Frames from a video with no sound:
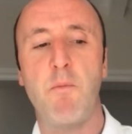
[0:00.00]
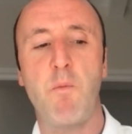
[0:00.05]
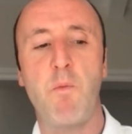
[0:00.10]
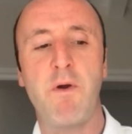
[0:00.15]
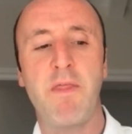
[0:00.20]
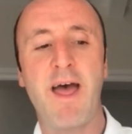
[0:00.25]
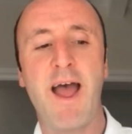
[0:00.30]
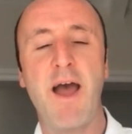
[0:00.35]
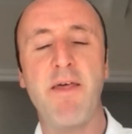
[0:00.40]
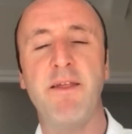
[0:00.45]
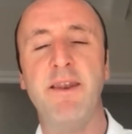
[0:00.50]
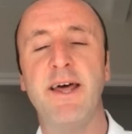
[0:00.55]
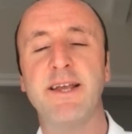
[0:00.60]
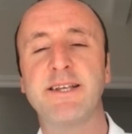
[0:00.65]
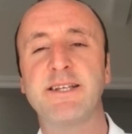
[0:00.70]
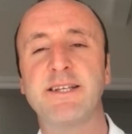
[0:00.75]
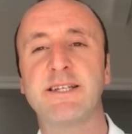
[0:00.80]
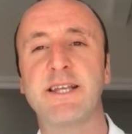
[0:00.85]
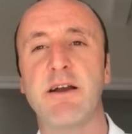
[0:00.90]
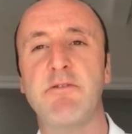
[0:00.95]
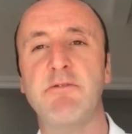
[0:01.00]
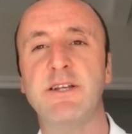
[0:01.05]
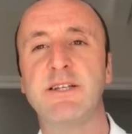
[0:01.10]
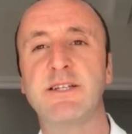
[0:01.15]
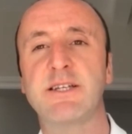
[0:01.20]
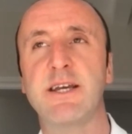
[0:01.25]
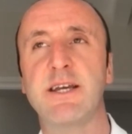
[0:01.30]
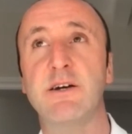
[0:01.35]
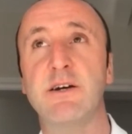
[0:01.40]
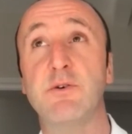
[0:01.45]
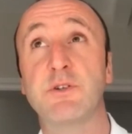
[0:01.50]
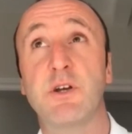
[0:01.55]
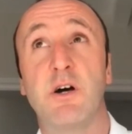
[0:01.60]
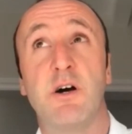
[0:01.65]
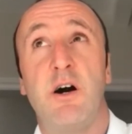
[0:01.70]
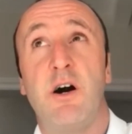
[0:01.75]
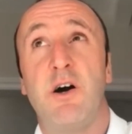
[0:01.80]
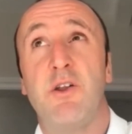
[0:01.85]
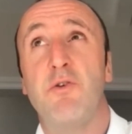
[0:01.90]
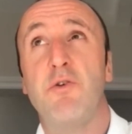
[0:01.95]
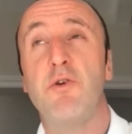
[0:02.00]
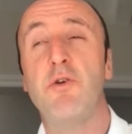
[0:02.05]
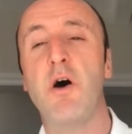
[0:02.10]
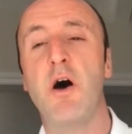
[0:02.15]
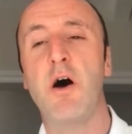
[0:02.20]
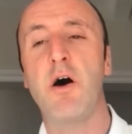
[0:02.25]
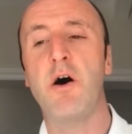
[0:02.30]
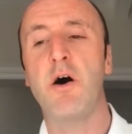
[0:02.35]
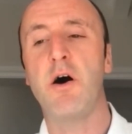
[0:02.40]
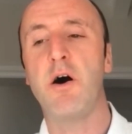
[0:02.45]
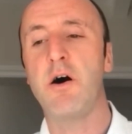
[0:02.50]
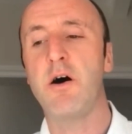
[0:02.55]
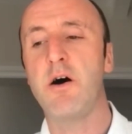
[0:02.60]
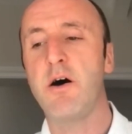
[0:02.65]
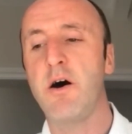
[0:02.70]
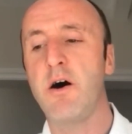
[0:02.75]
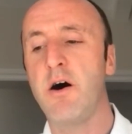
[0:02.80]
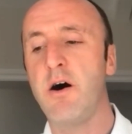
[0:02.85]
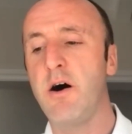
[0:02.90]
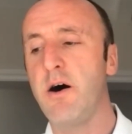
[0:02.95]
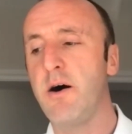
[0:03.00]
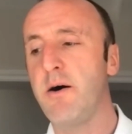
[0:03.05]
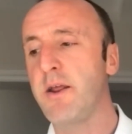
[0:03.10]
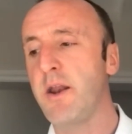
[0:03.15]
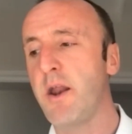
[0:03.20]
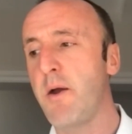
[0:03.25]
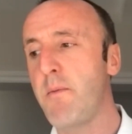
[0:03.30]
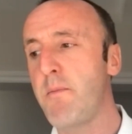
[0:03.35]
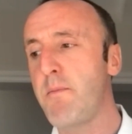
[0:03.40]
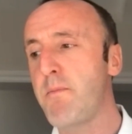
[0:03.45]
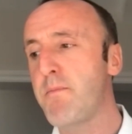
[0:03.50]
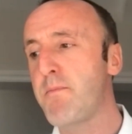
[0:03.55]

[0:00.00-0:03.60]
without the necessary skills are you know,